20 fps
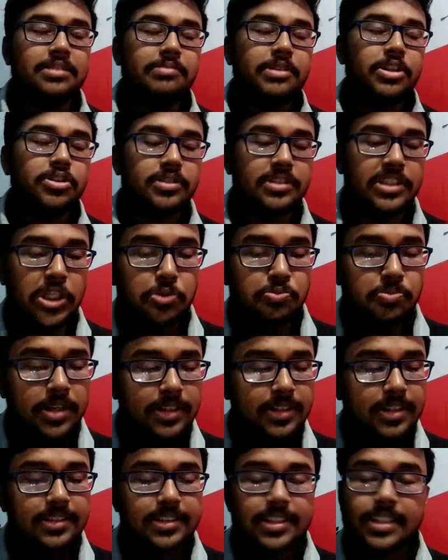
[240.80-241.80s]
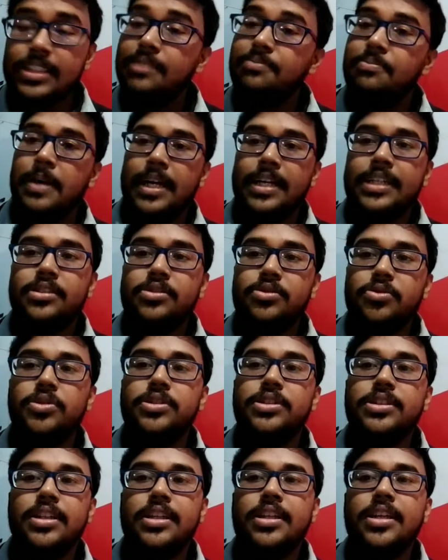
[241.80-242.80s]
because numericals are the part
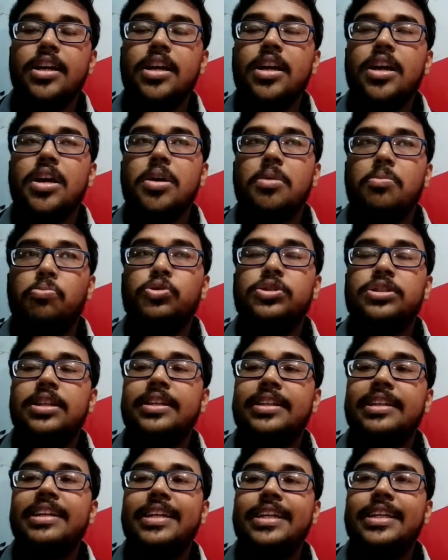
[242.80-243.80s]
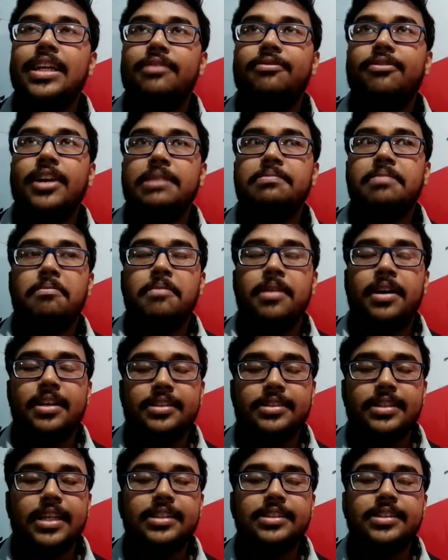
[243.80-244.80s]
which are mostly critical for environmental
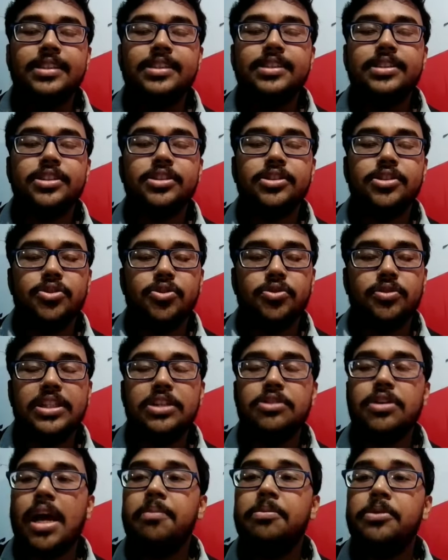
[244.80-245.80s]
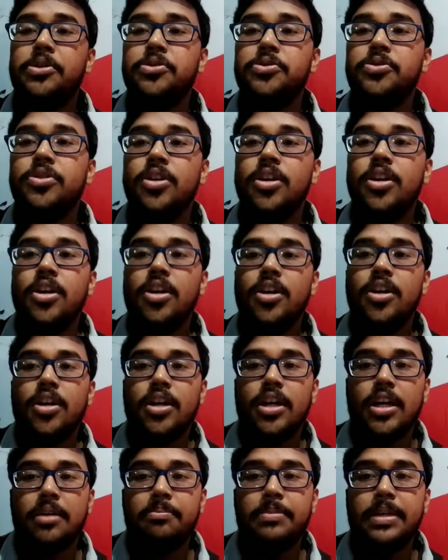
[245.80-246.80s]
sciences. So you have to
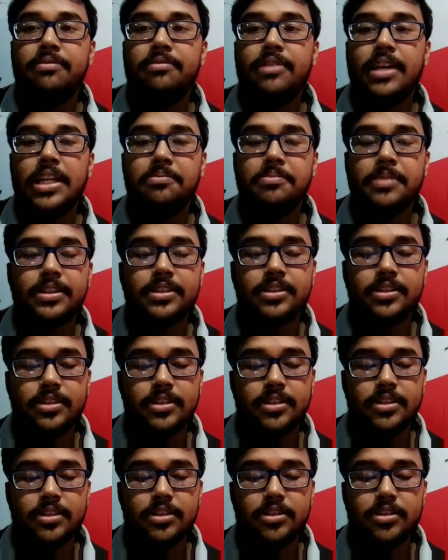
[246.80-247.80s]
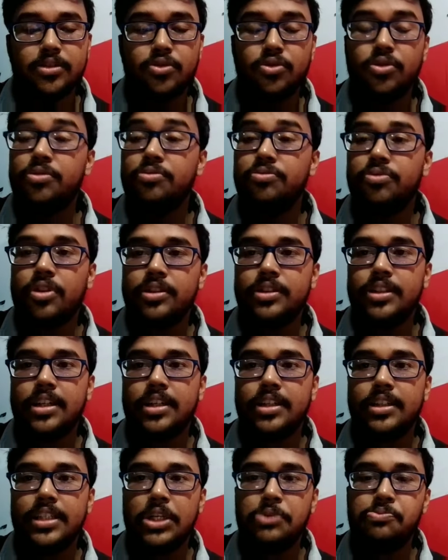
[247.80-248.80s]
be very much good for
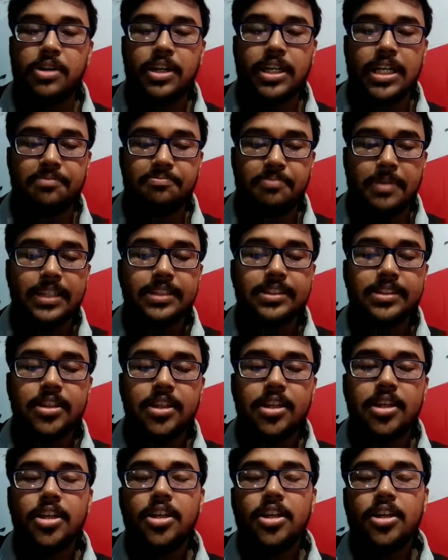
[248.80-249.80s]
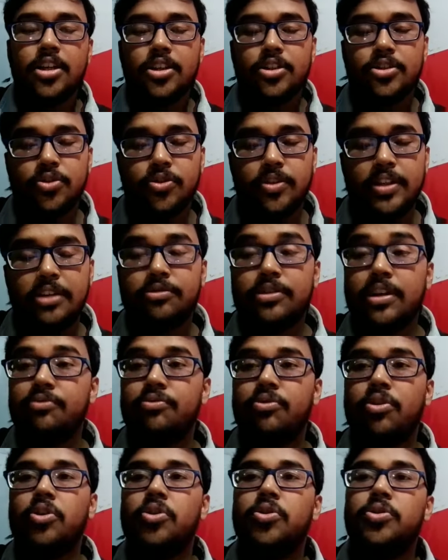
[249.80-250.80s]
the numerical parts. So you can
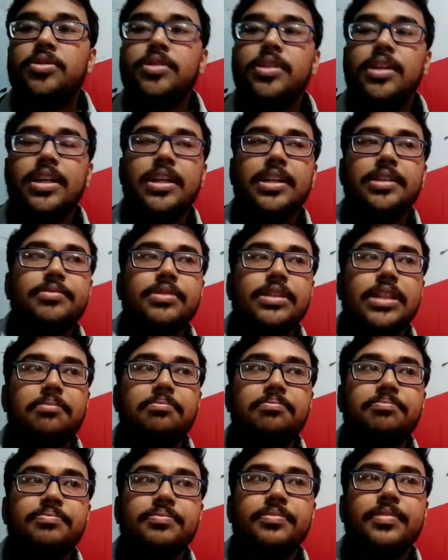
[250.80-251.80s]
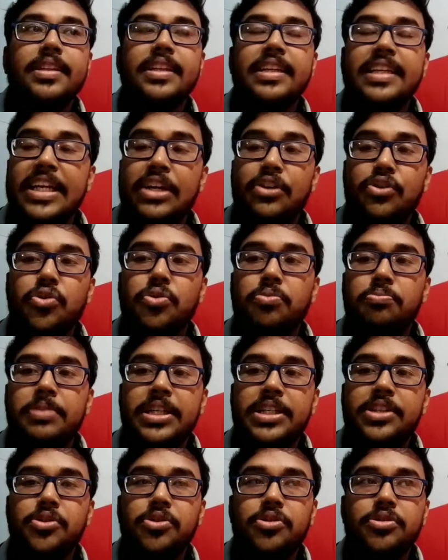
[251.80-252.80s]
follow some YouTube
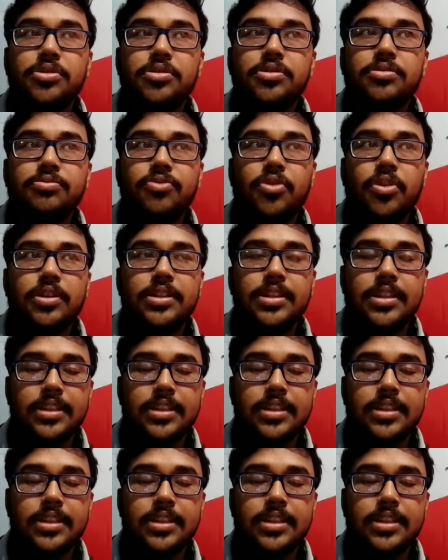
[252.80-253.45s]
videos for